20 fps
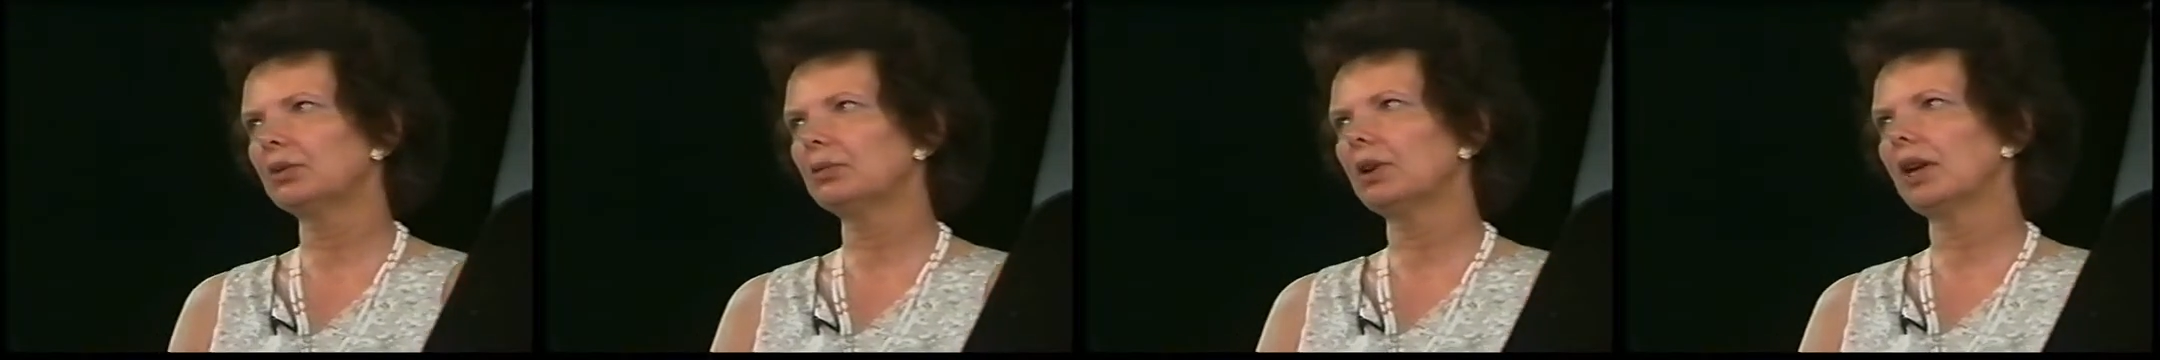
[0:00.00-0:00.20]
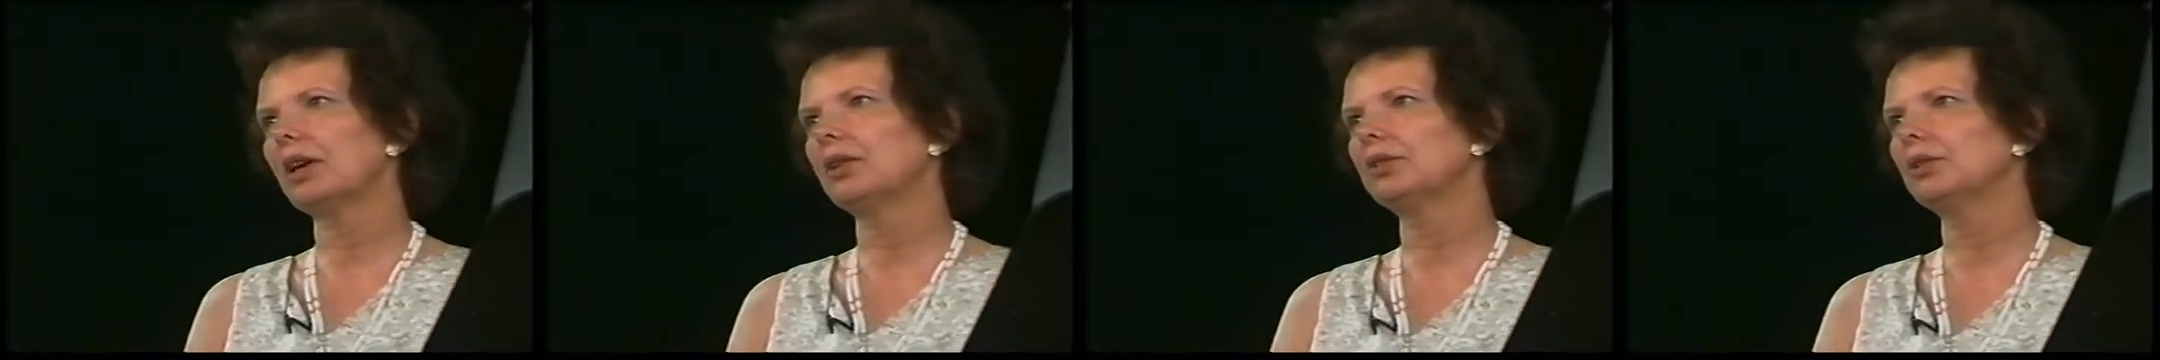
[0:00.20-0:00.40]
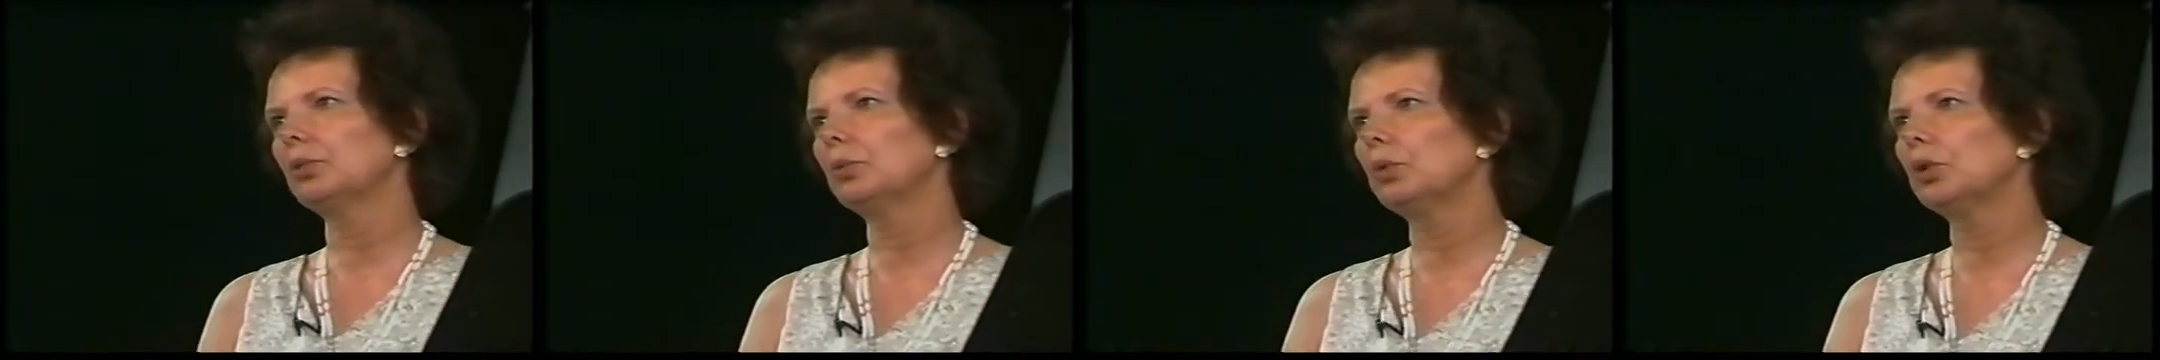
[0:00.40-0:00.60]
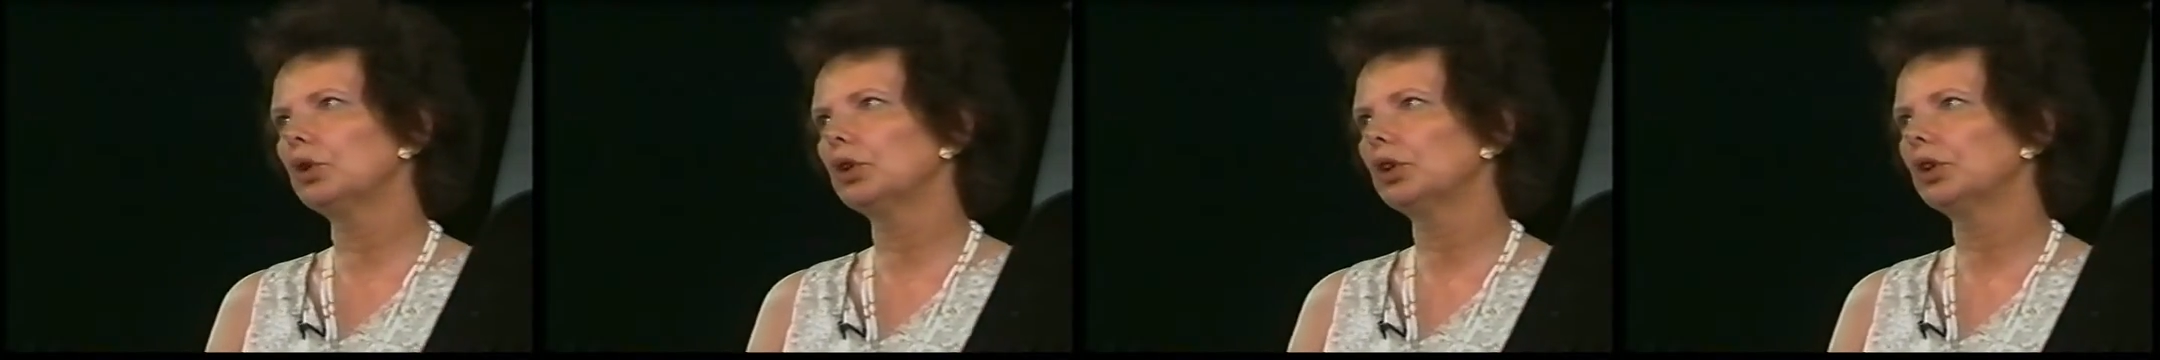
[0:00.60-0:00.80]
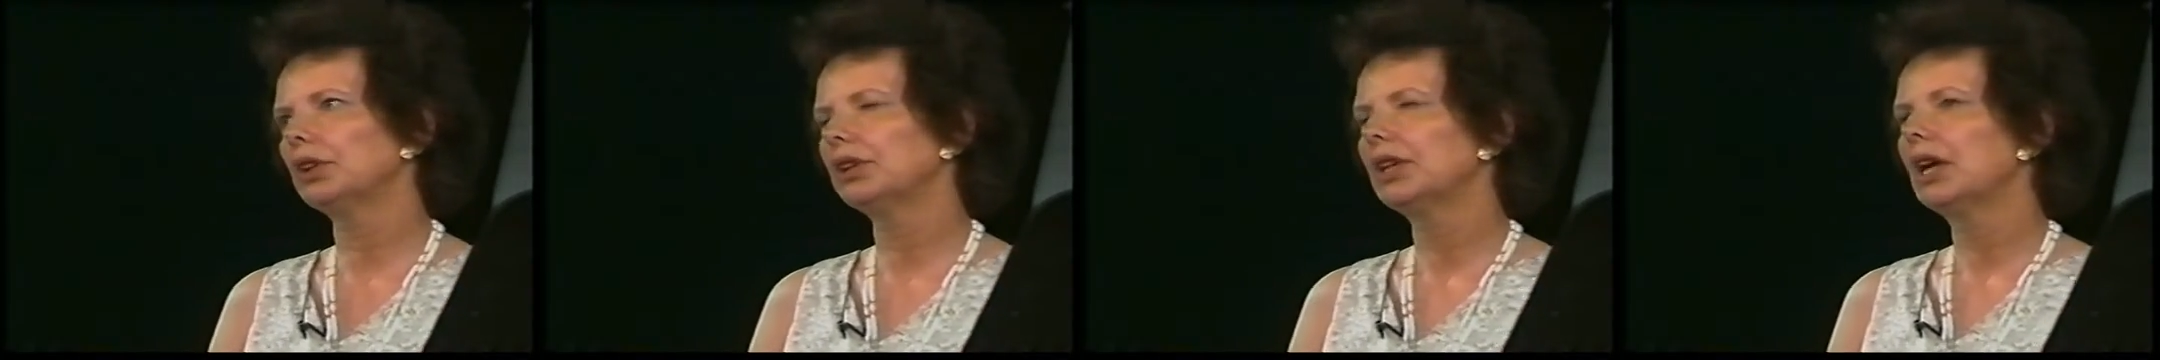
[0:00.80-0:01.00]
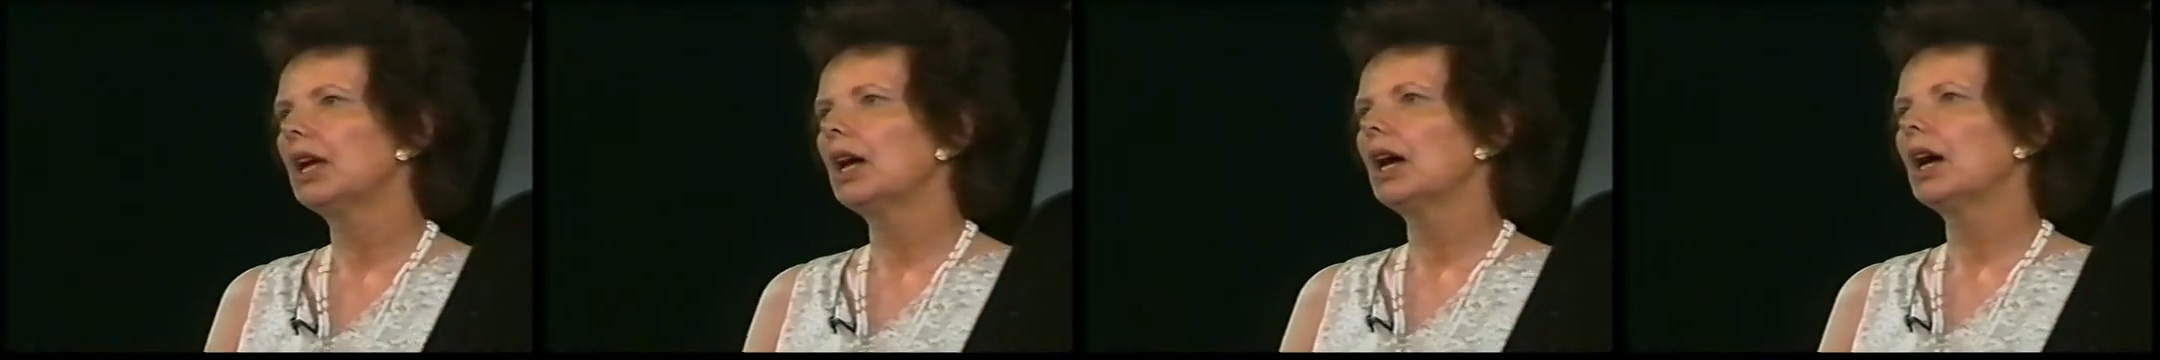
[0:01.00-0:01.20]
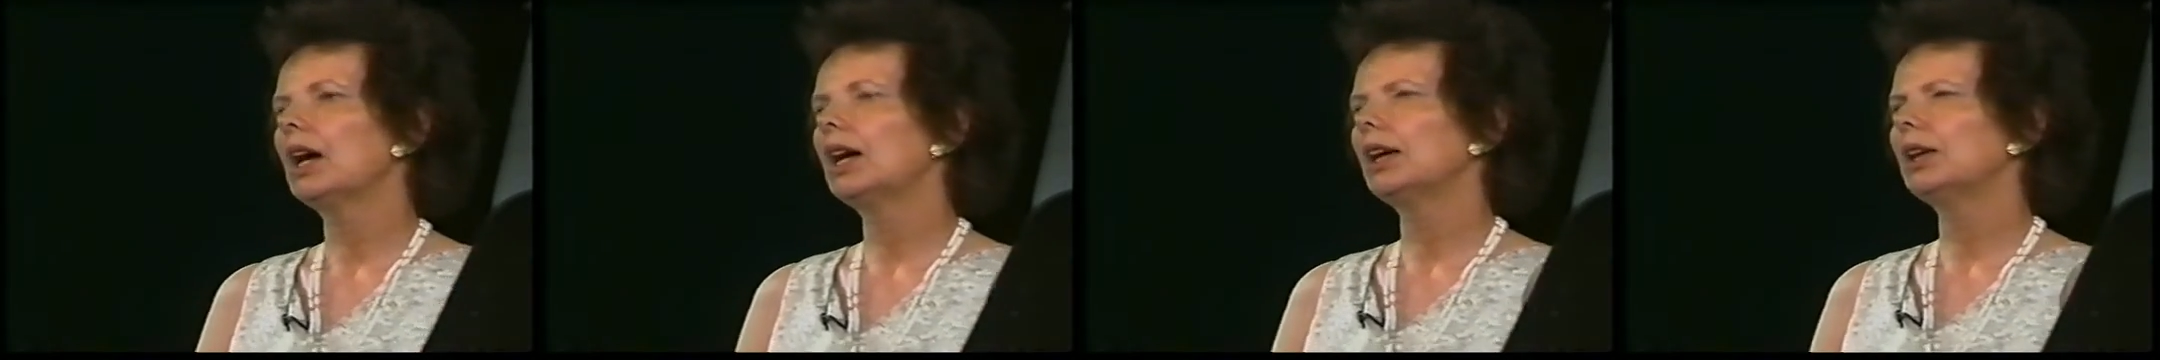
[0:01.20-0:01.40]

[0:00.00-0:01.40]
around the world.